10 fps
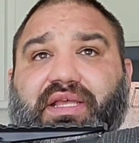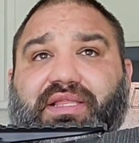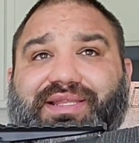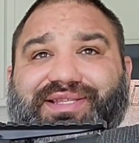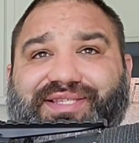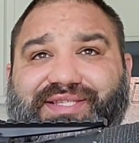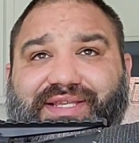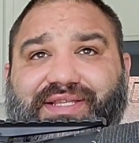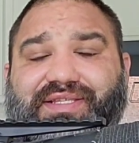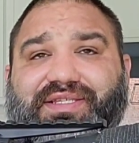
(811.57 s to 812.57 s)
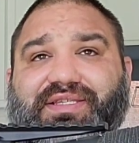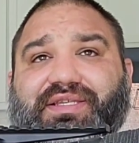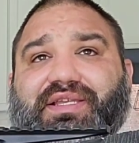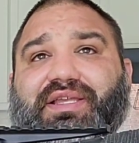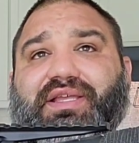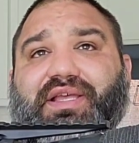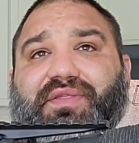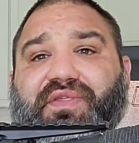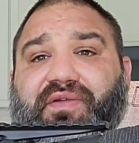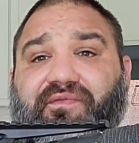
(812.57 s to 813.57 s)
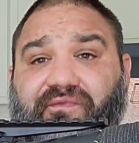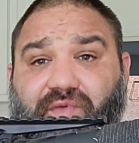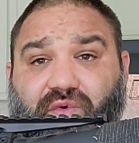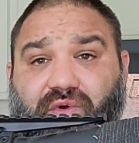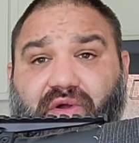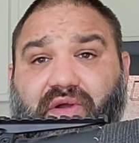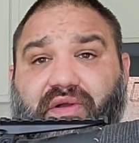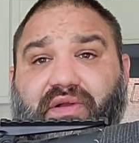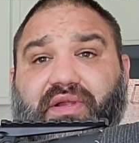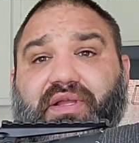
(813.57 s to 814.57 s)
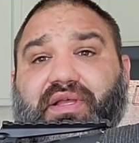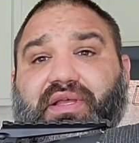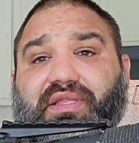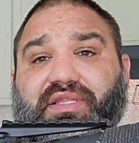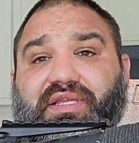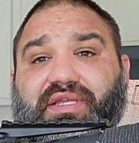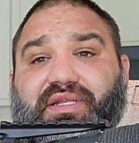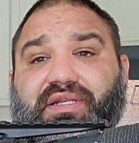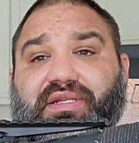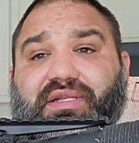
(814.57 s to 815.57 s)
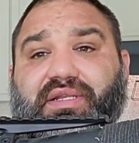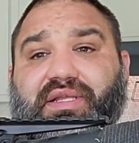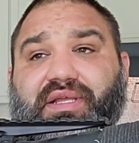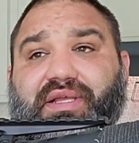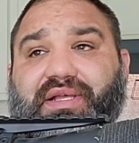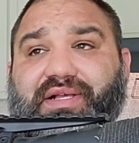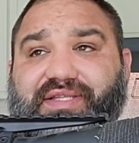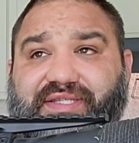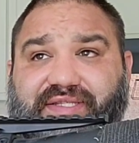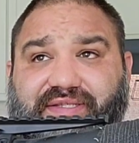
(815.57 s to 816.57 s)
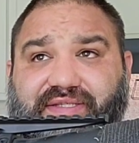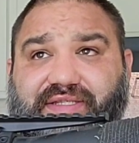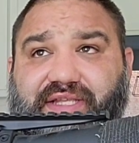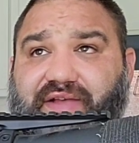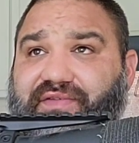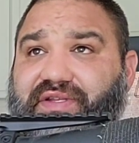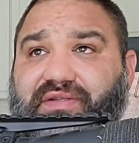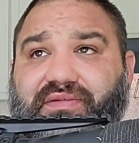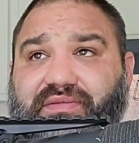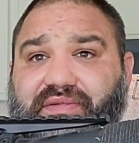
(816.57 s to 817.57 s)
and then a 6, and then a 4, and then a 7.